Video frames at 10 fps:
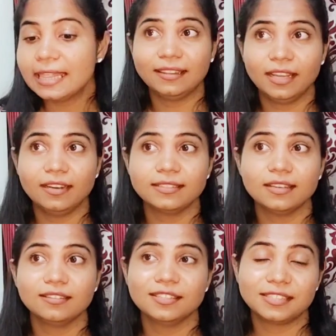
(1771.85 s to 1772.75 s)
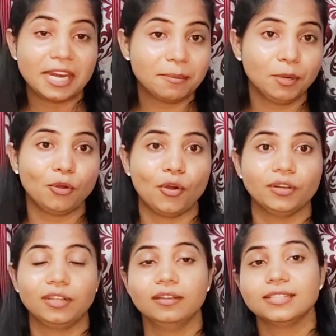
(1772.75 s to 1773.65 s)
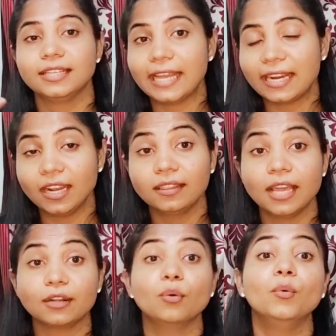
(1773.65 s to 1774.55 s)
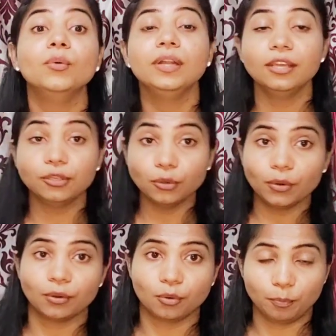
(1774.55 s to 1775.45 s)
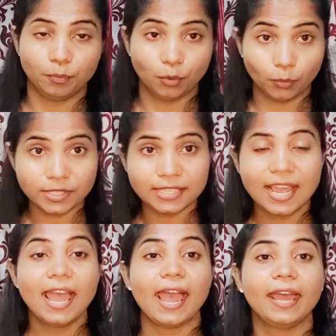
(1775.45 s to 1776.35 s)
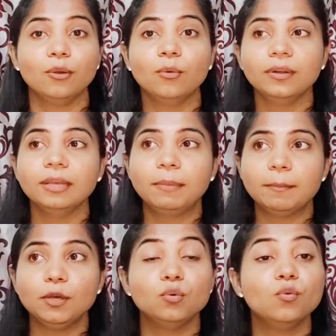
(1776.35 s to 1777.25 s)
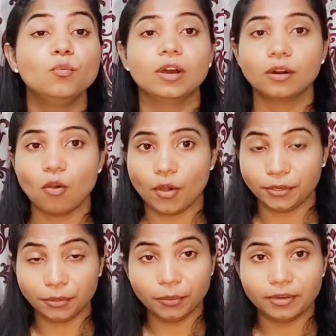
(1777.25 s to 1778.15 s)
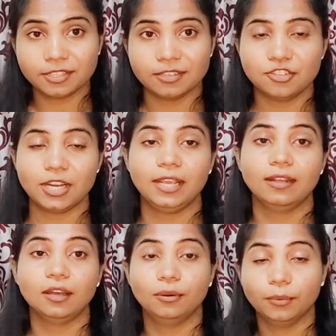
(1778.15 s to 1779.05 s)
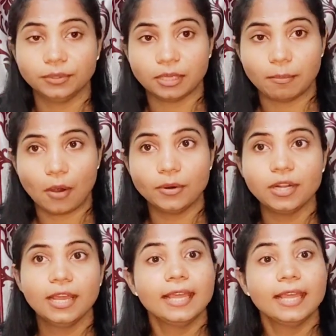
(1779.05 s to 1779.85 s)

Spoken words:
There is a statement or there is a technique that only your group knows and only people who work on your research area knows about,